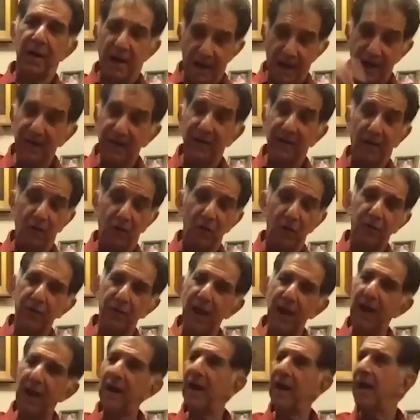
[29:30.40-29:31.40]
he was a, a good
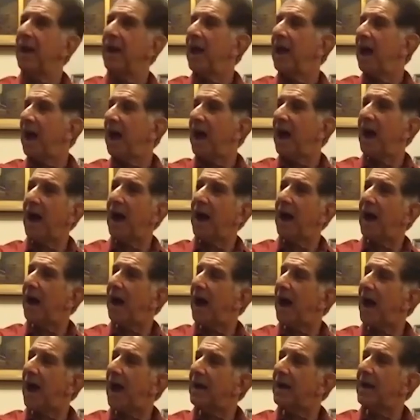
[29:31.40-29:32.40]
friend. Uh,
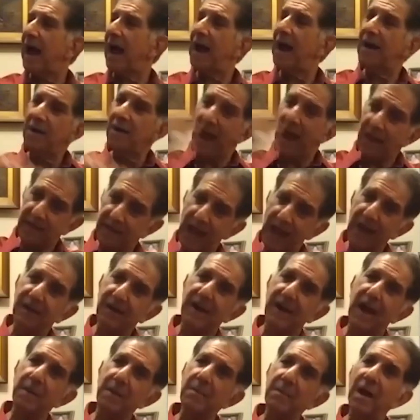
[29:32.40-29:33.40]
and, and, at
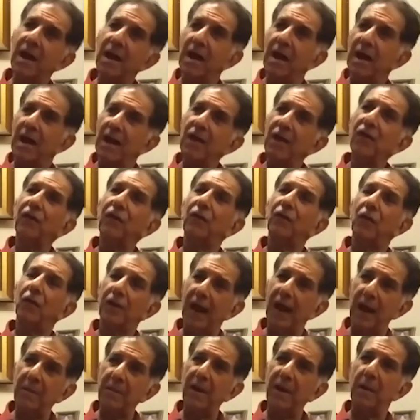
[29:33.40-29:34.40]
that time, he used to
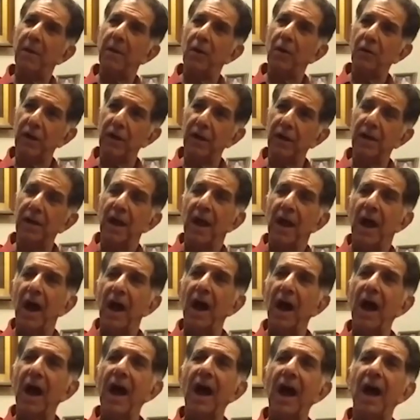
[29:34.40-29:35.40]
tell me about it,
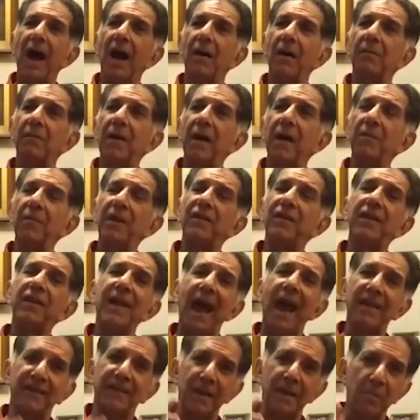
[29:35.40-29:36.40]
uh, uh, which is
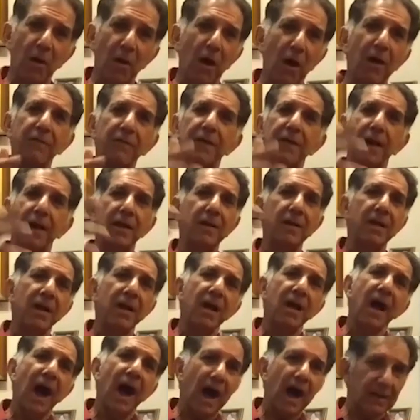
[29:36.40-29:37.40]
Asimov and
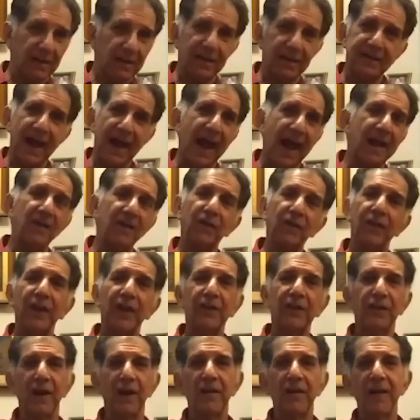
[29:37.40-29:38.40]
other science
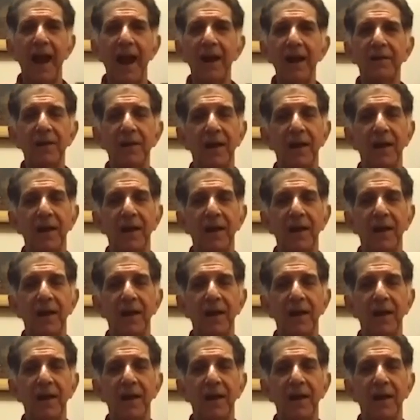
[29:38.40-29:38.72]
fiction. Yeah,